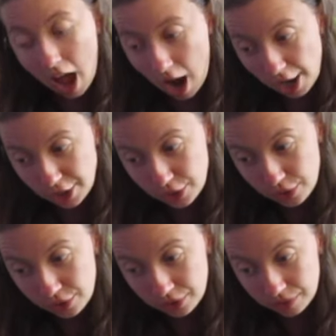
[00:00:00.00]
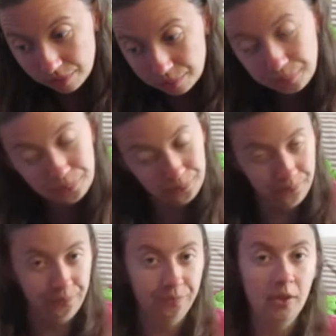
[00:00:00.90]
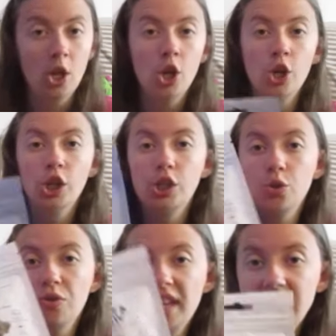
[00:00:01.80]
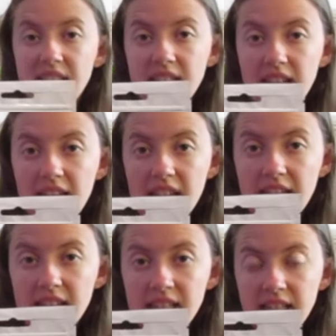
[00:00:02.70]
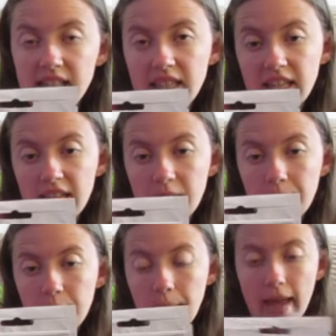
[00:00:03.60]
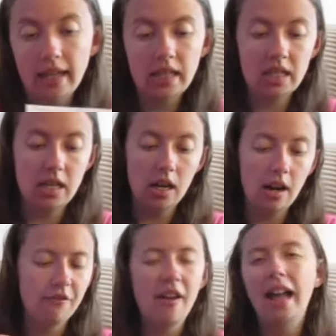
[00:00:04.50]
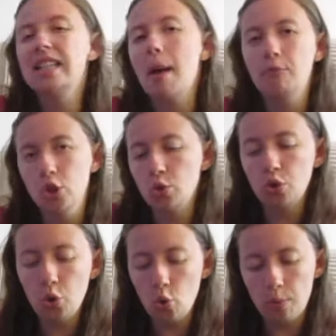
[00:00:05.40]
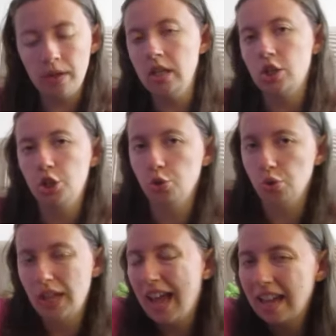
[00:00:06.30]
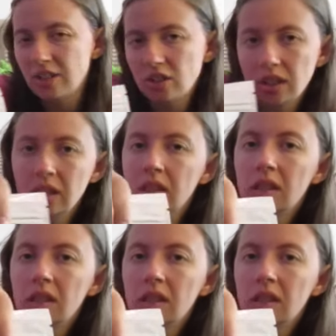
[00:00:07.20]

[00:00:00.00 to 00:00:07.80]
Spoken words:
Are you? Mm-hmm. So this is the bag here. In fact, I'm just going to open it to show you actually,